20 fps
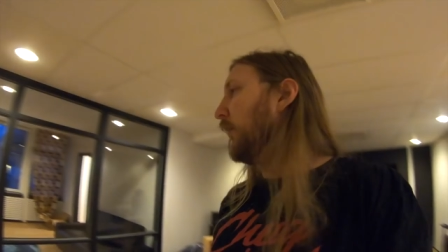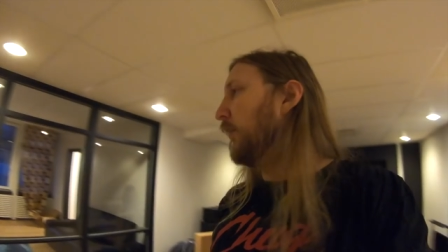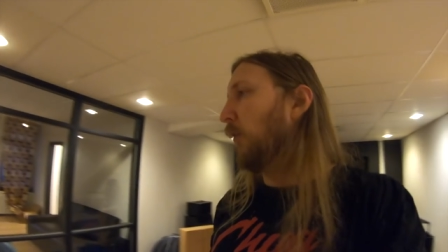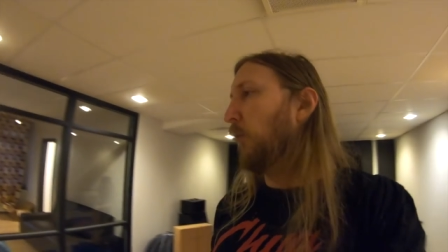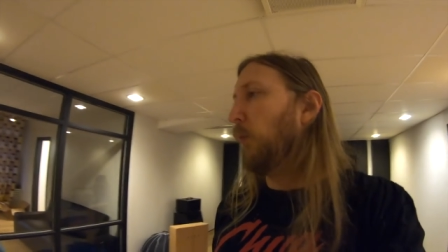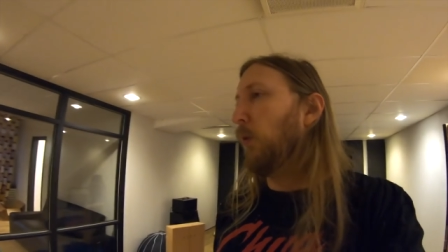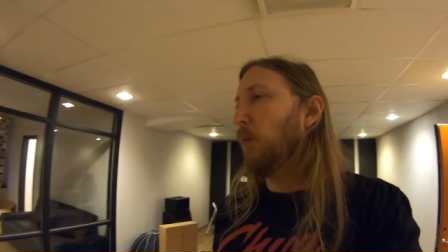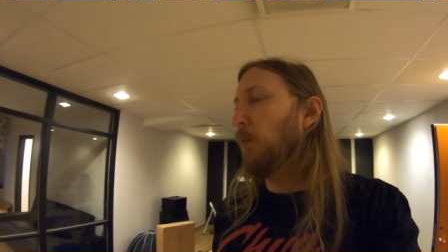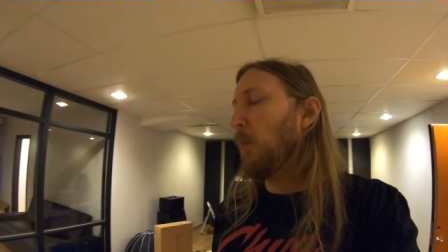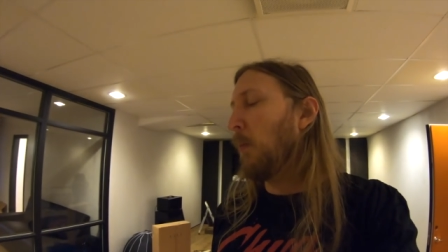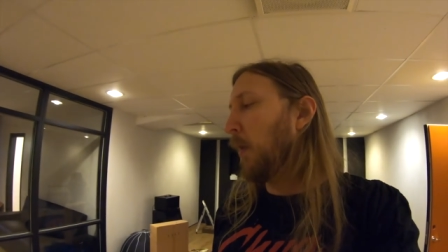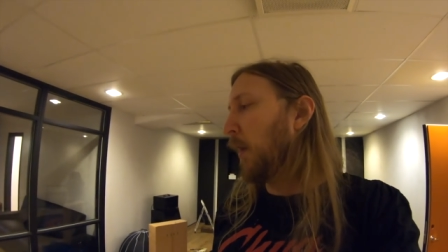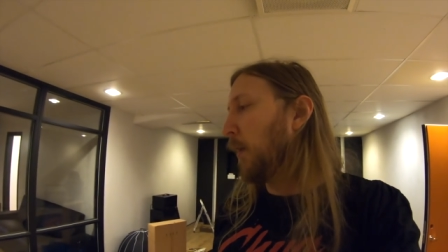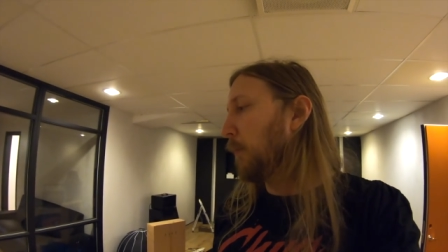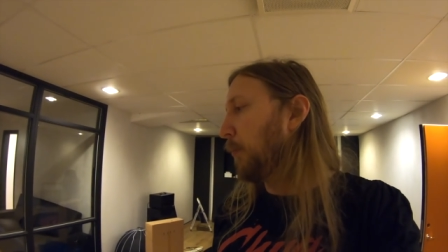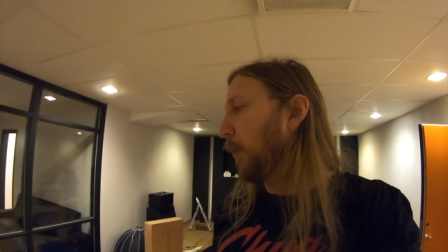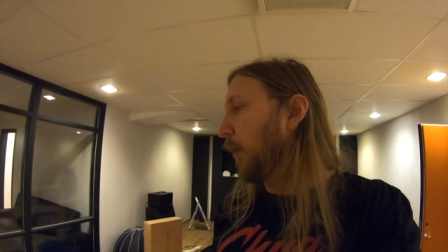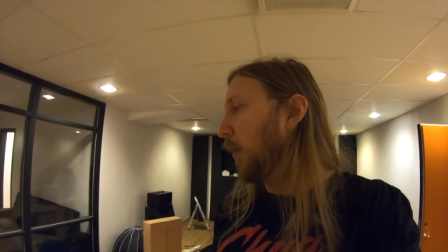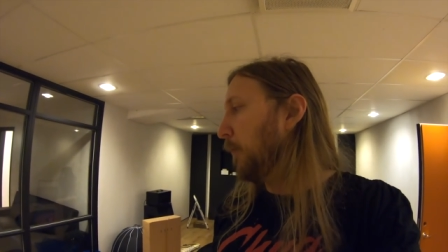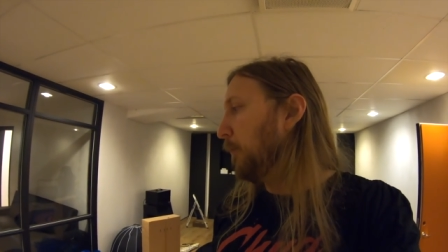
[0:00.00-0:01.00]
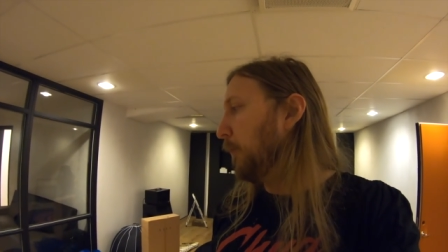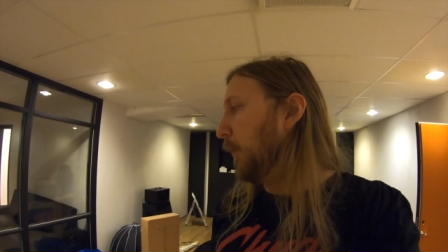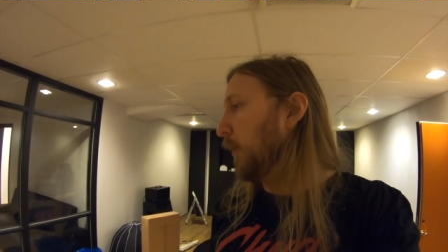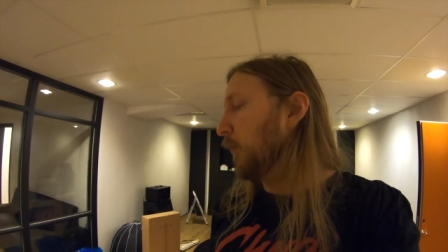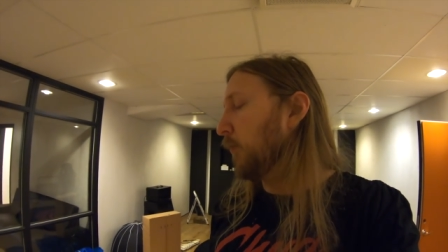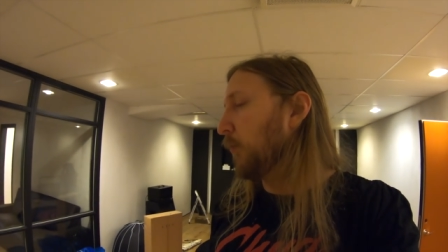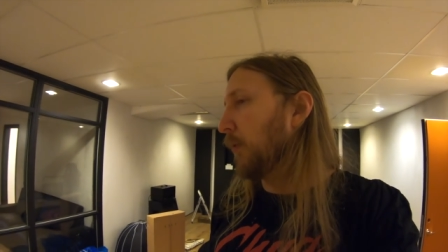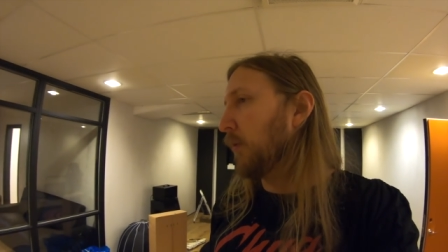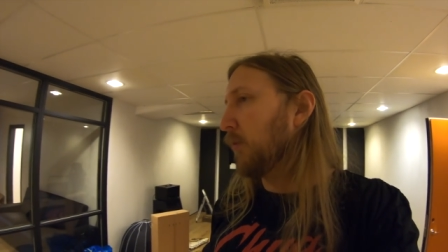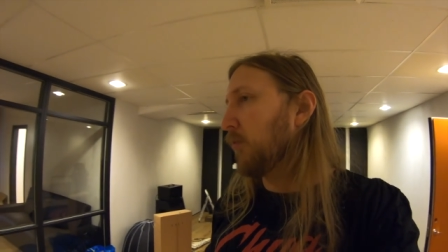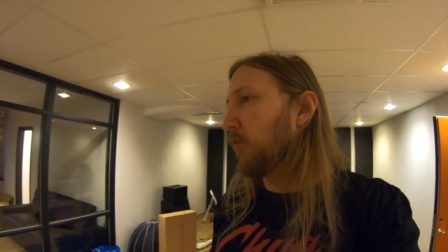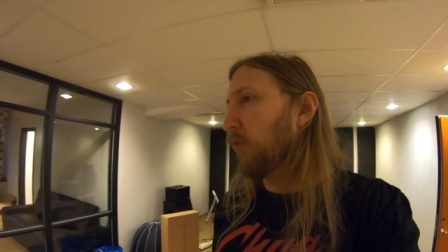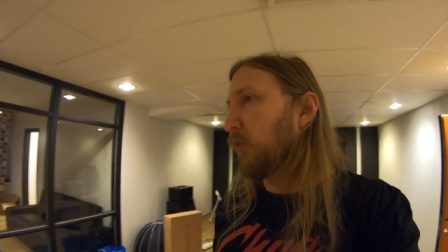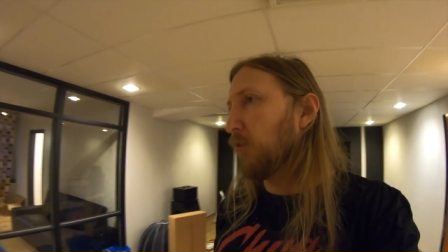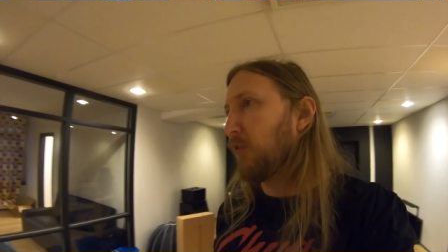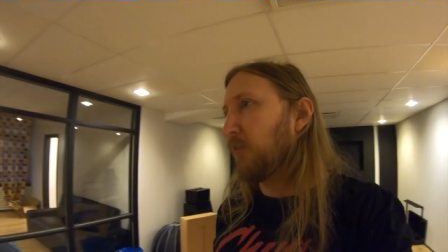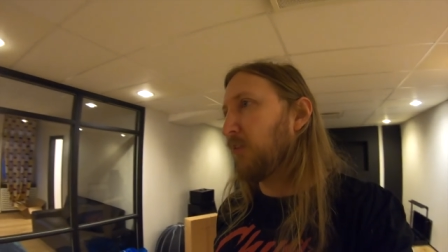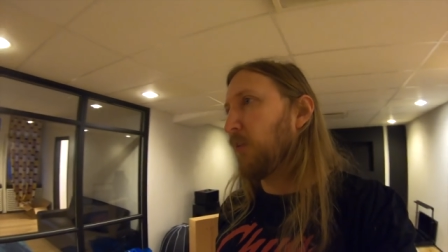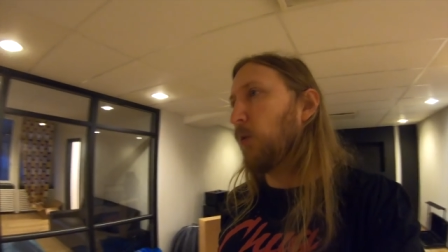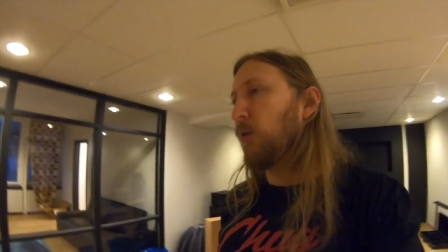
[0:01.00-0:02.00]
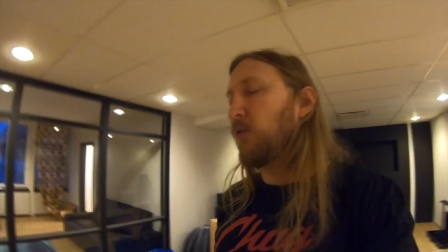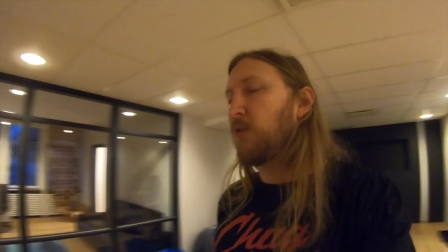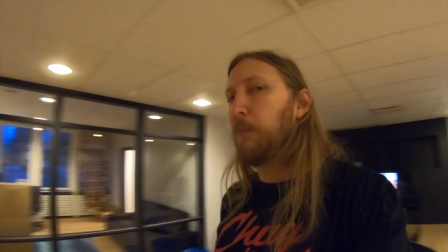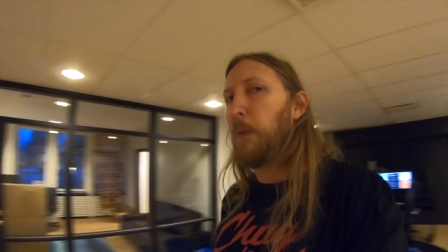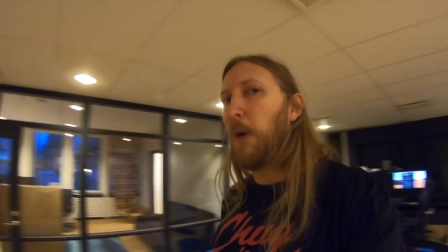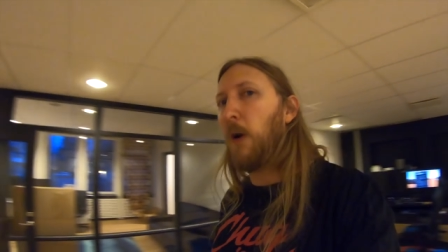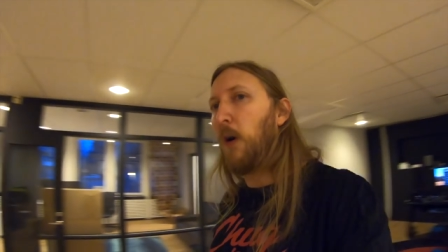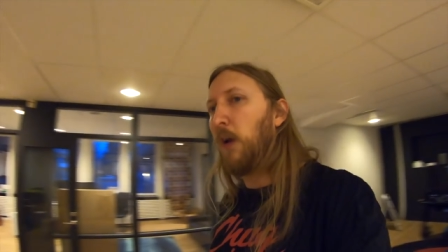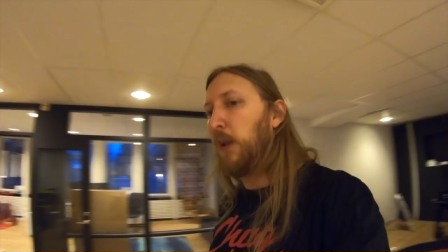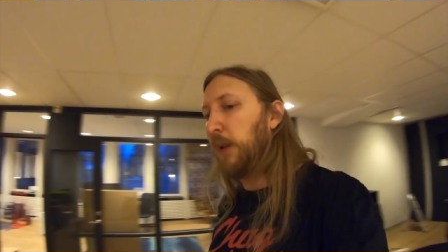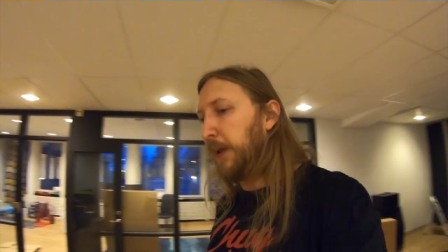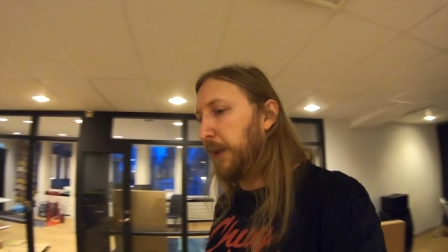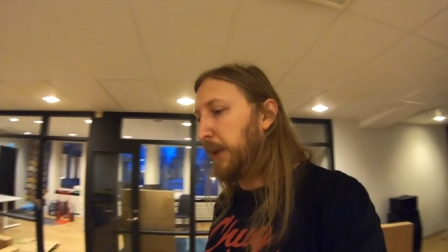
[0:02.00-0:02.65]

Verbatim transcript: The room in my apartment was just so small,